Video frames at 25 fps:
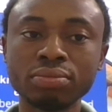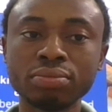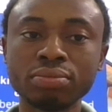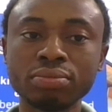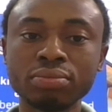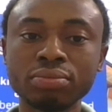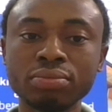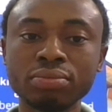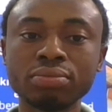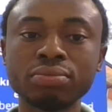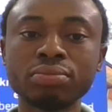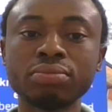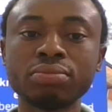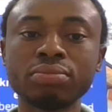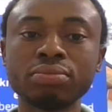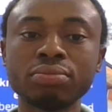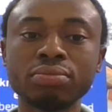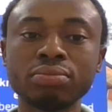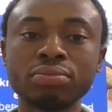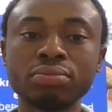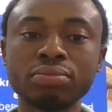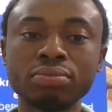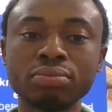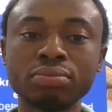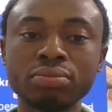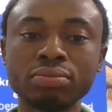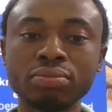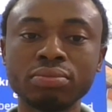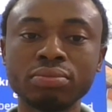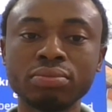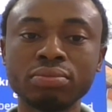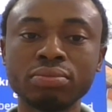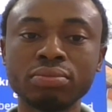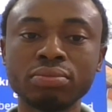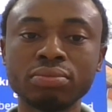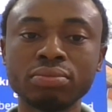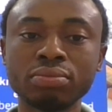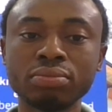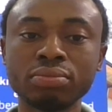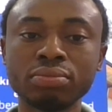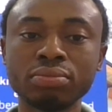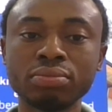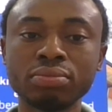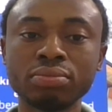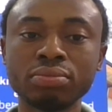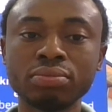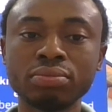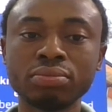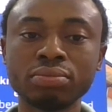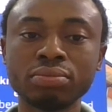
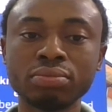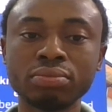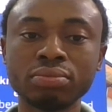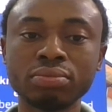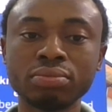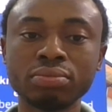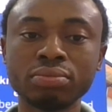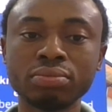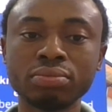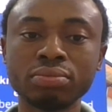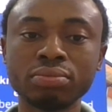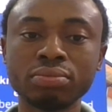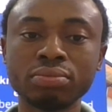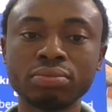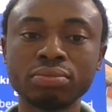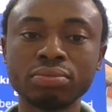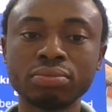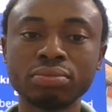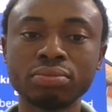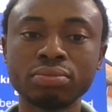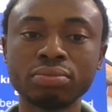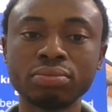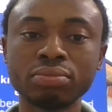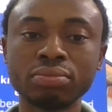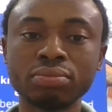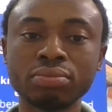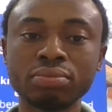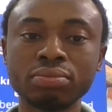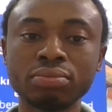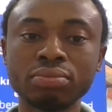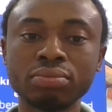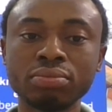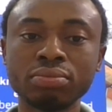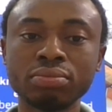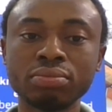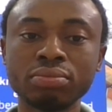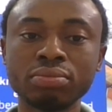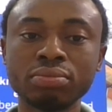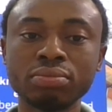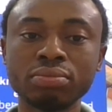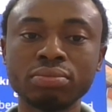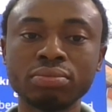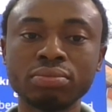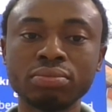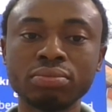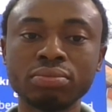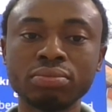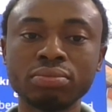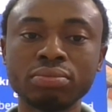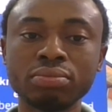
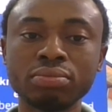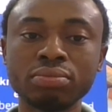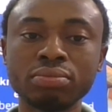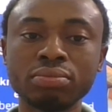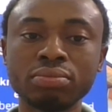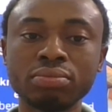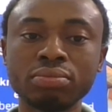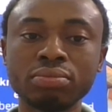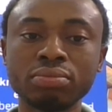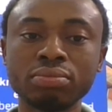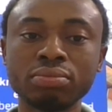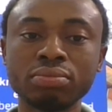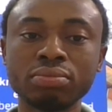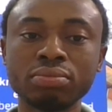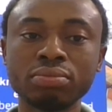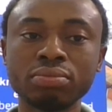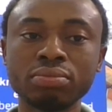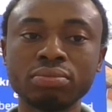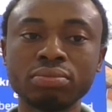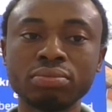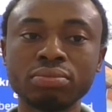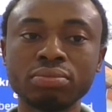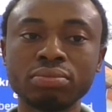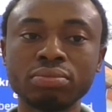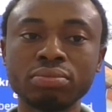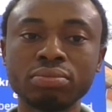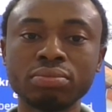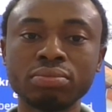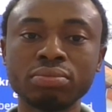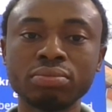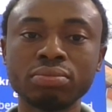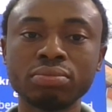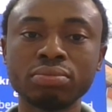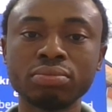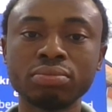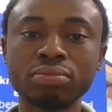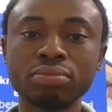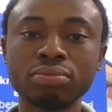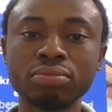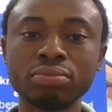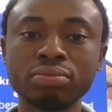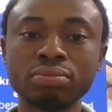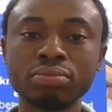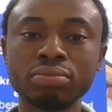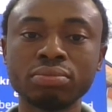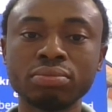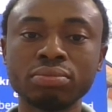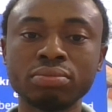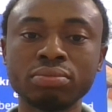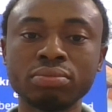
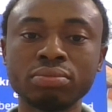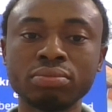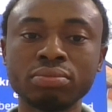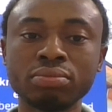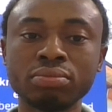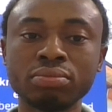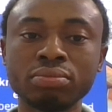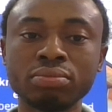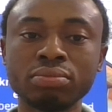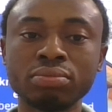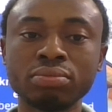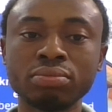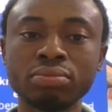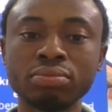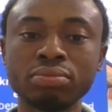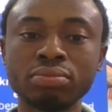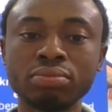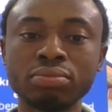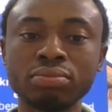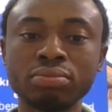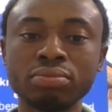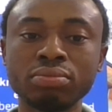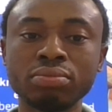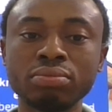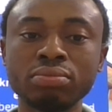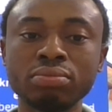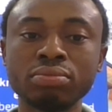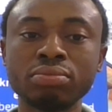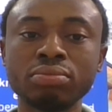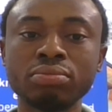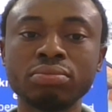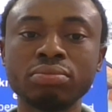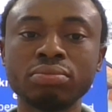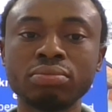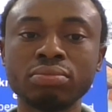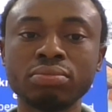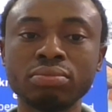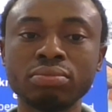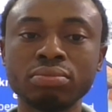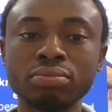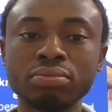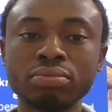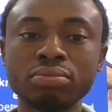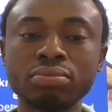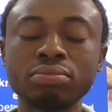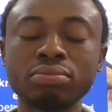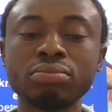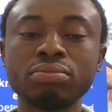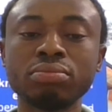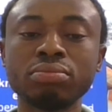No words are spoken by the person on screen.